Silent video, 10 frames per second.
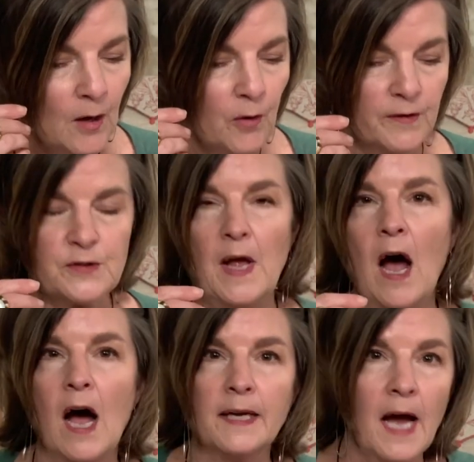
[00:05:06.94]
there's the
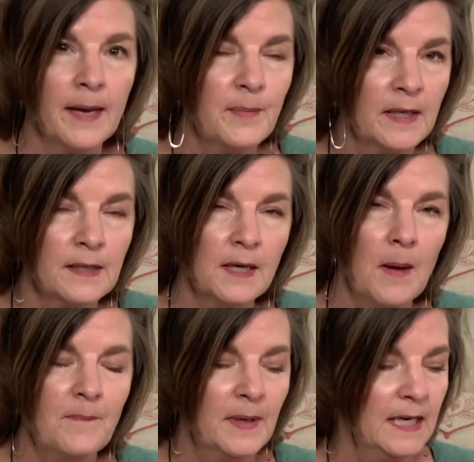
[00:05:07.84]
Hawkeye Button
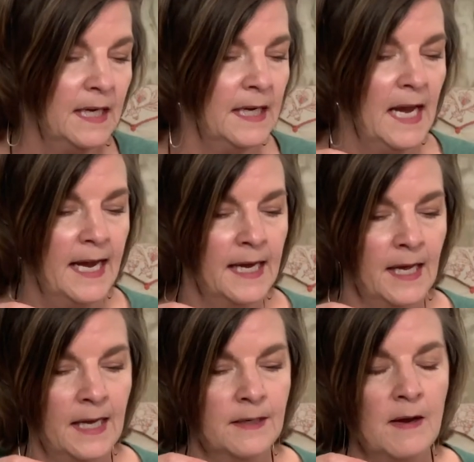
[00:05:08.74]
Company
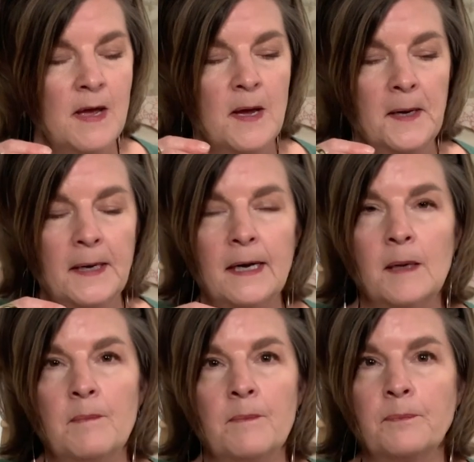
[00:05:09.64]
and
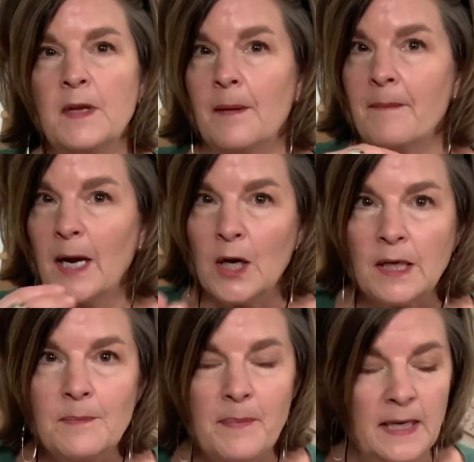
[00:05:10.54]
the
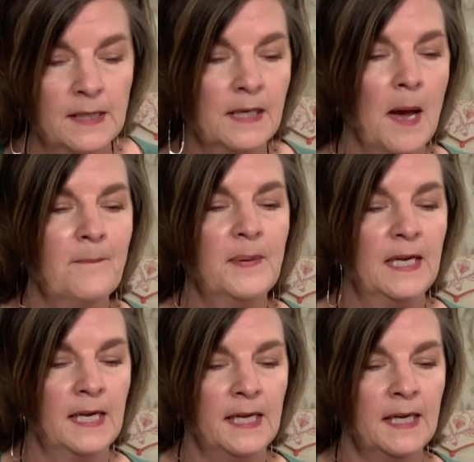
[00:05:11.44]
American Button
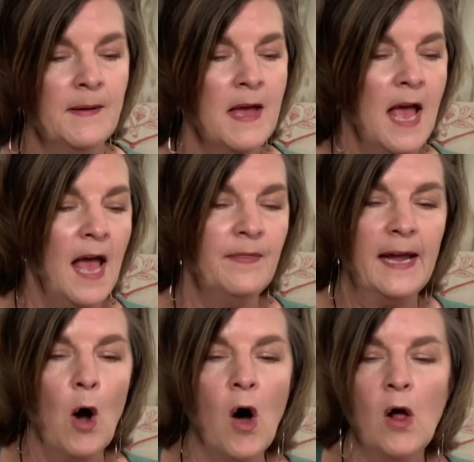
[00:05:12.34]
Company, and
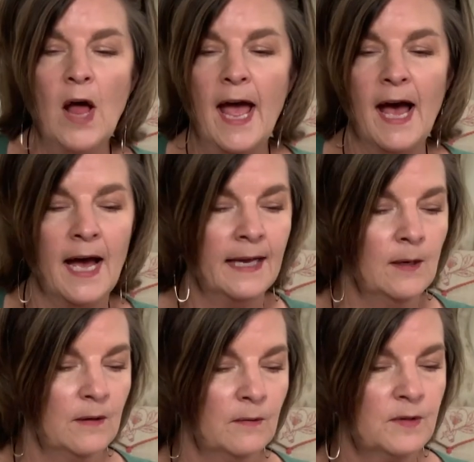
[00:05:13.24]
they all had
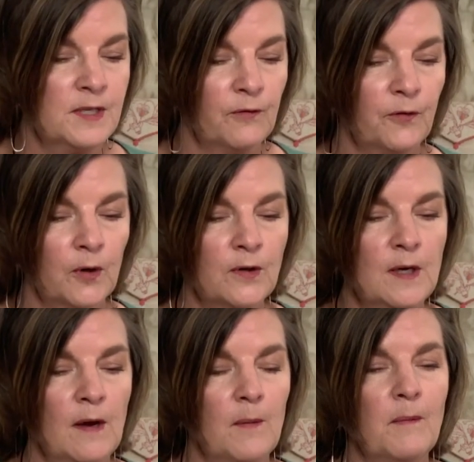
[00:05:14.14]
different
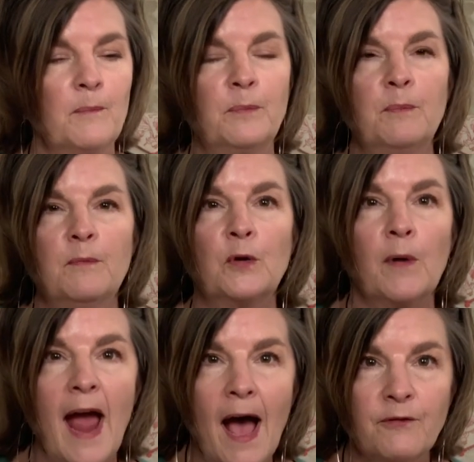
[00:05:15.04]

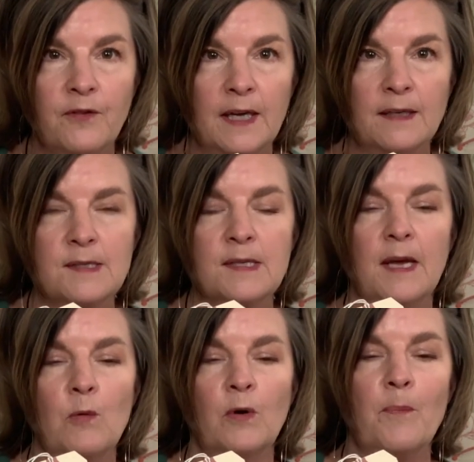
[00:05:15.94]
graphics
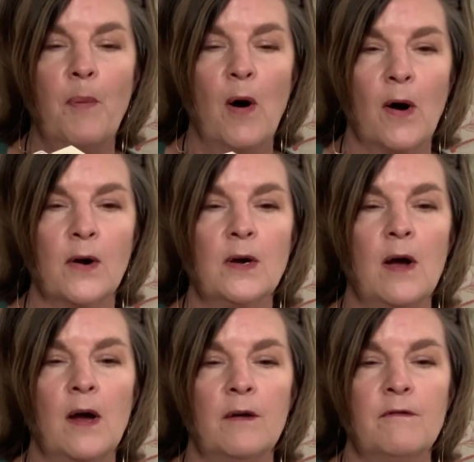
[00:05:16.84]
that were part
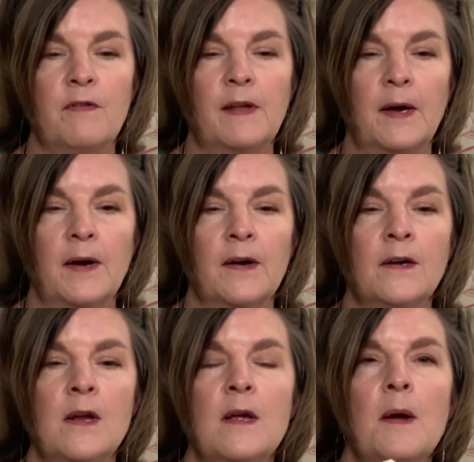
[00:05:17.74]
of their
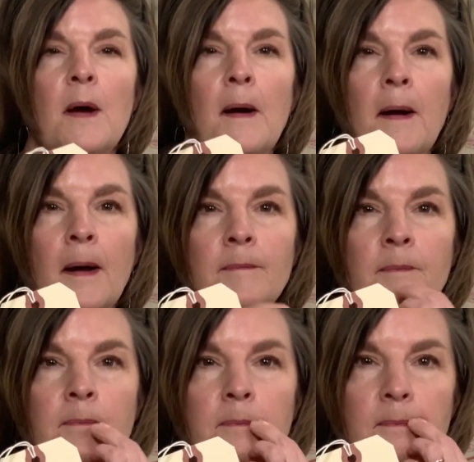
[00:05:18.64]

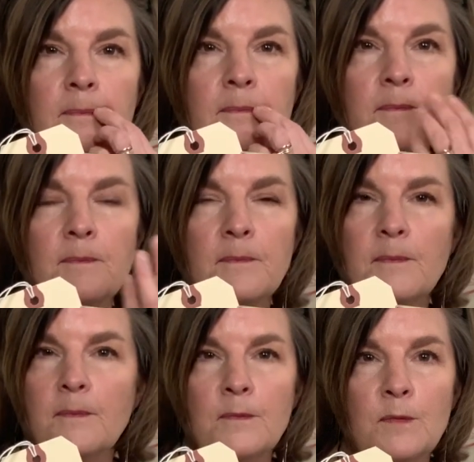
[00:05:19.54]

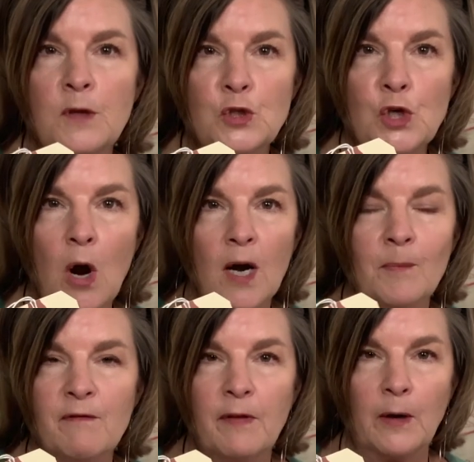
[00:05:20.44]
the charm
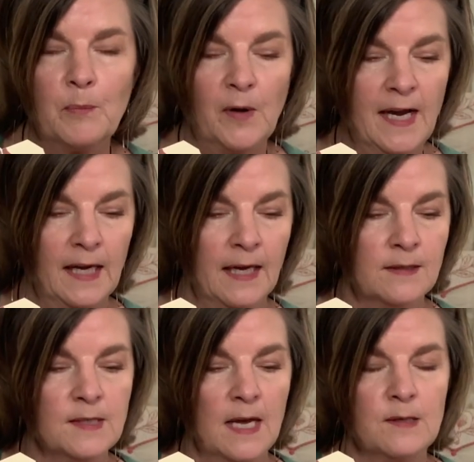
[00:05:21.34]
of their
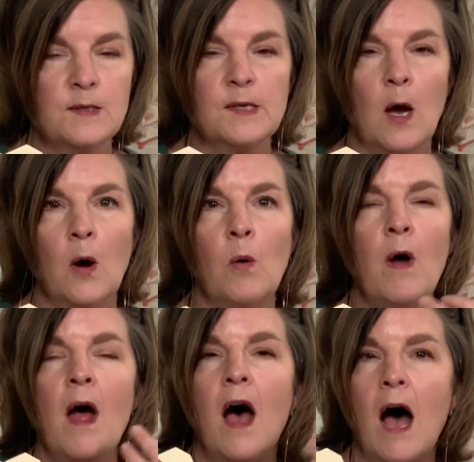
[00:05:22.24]
brand. And so
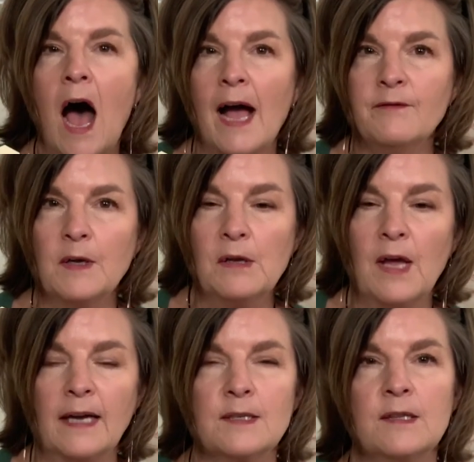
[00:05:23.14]
I've
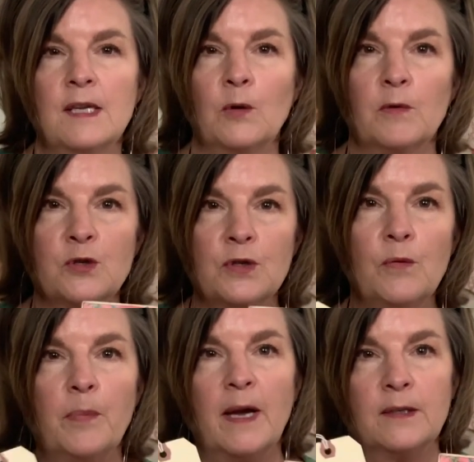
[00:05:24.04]
collected the original
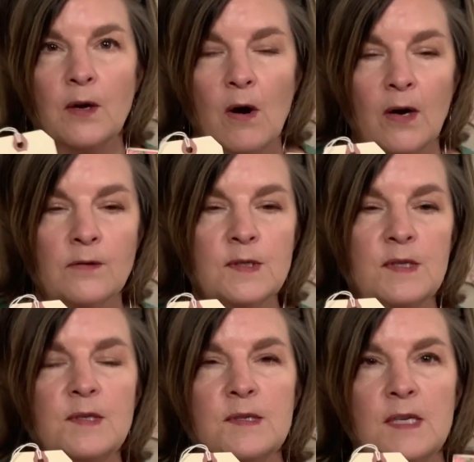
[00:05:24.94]
button cards.
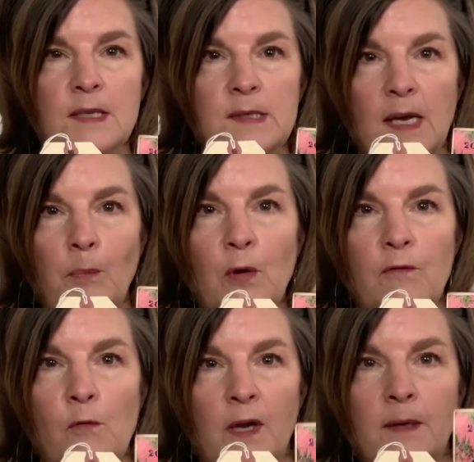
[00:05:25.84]
This is an example
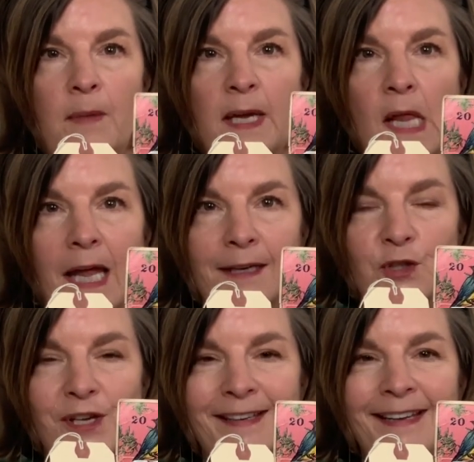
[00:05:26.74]
of one in my
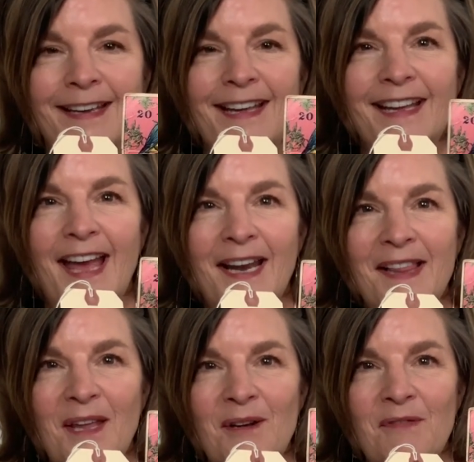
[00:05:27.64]
collection, and I
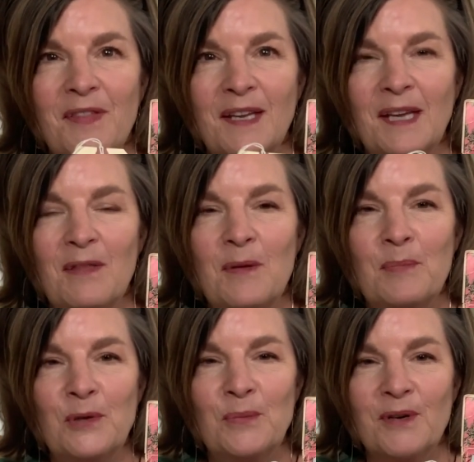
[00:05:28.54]
love thinking of the
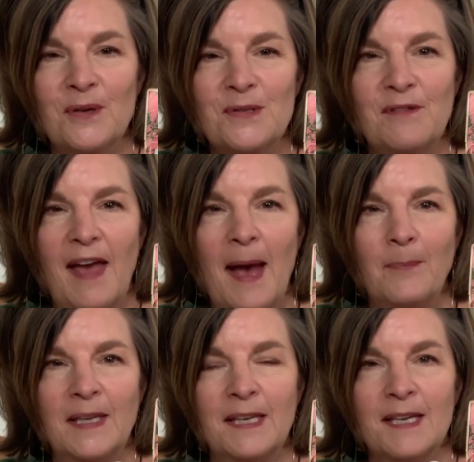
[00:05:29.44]
Bluebirds of
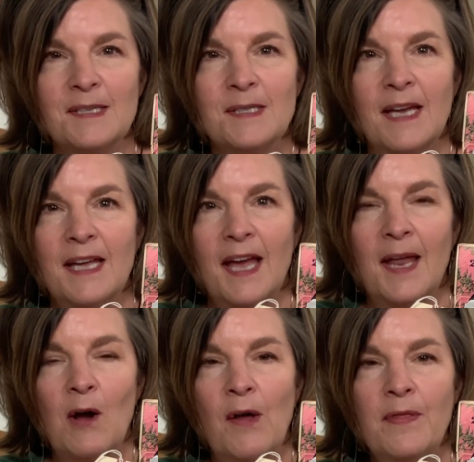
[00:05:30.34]
Happiness.
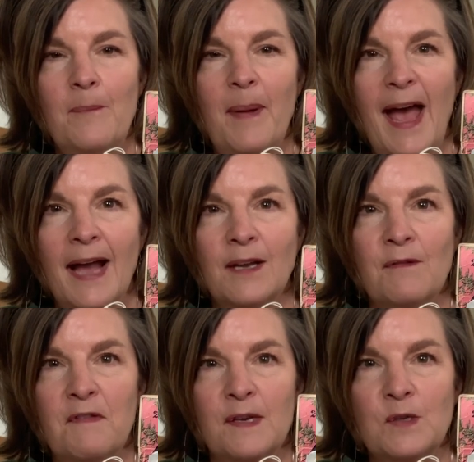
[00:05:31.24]
And on the back
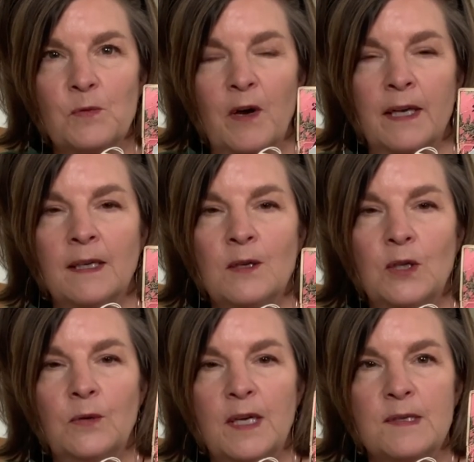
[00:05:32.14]
of this one,
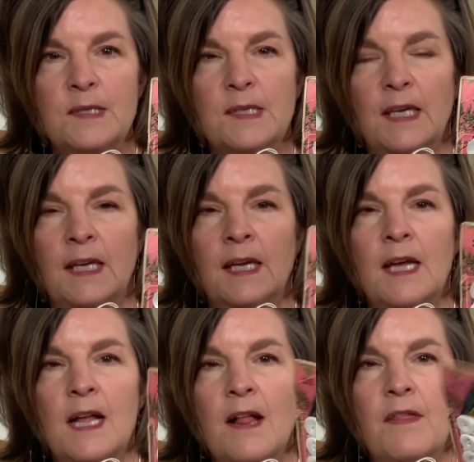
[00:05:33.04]
you can see
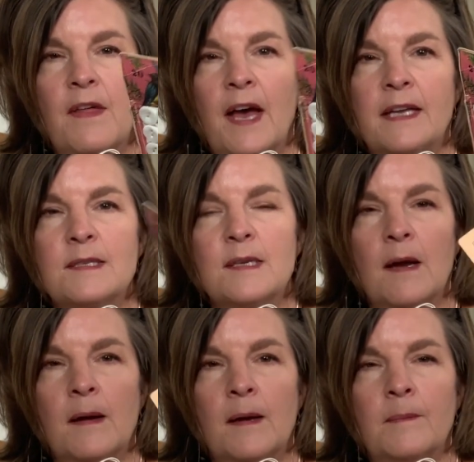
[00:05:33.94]
that
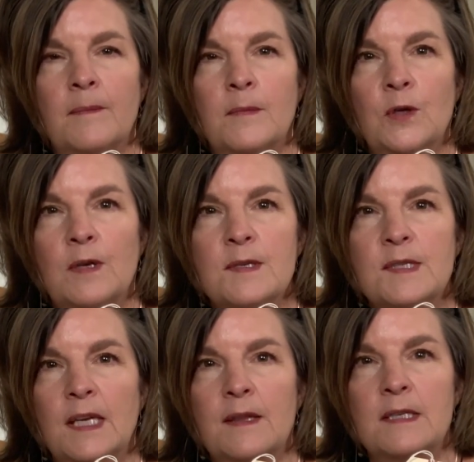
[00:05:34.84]

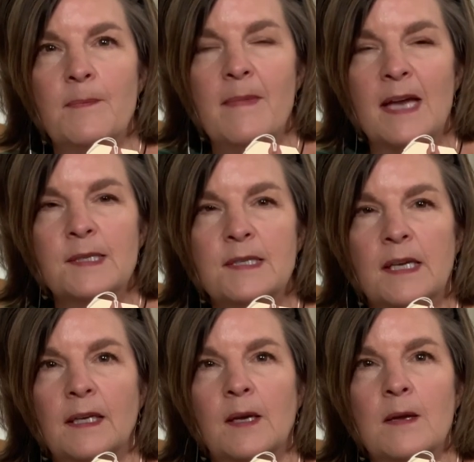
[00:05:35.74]
the
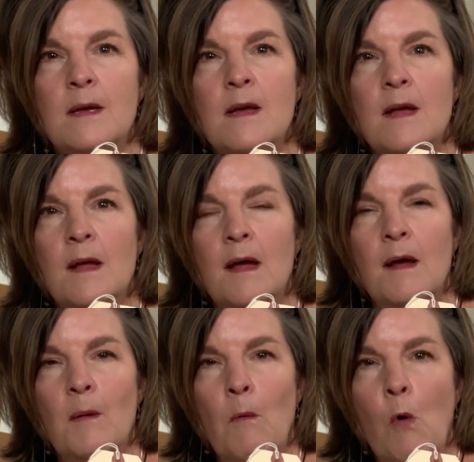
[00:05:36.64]
domestic
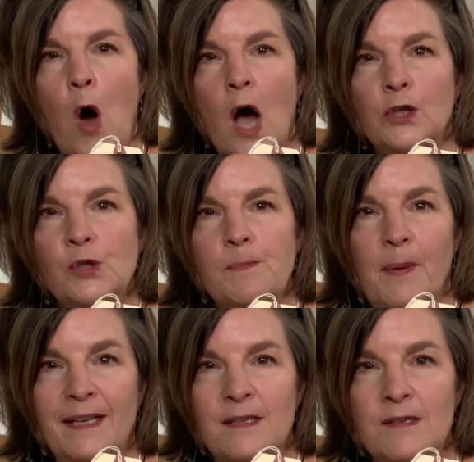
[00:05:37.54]
wash
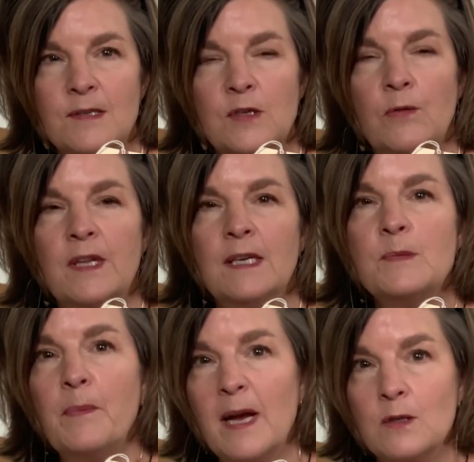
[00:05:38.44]
buttons. So these
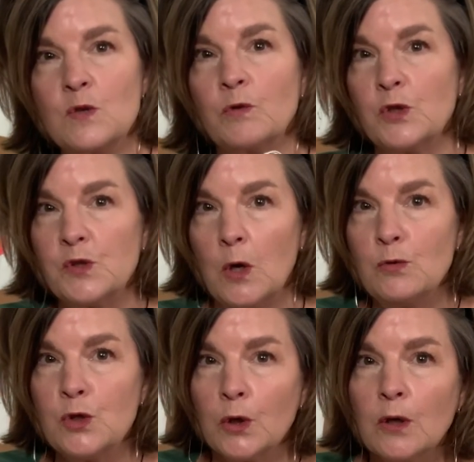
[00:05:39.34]
buttons were so
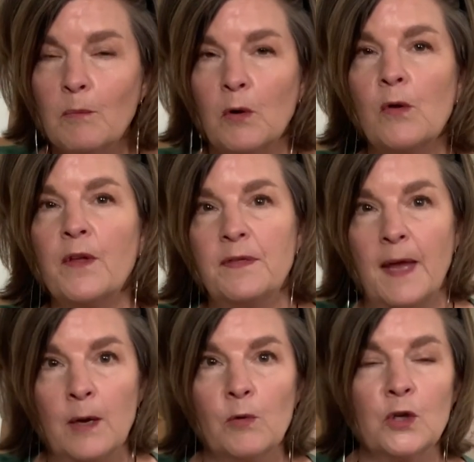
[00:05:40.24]
durable that
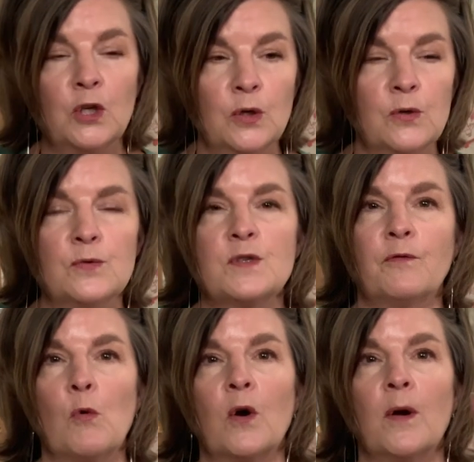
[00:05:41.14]
they were used
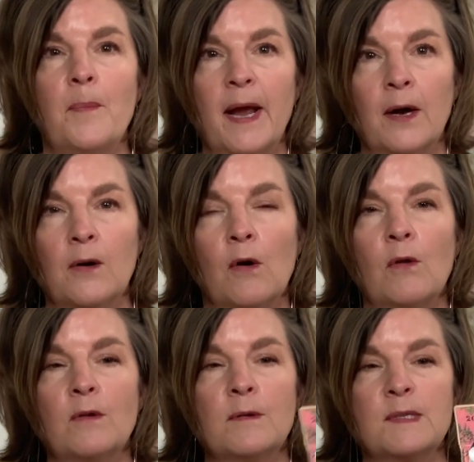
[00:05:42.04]
for apparel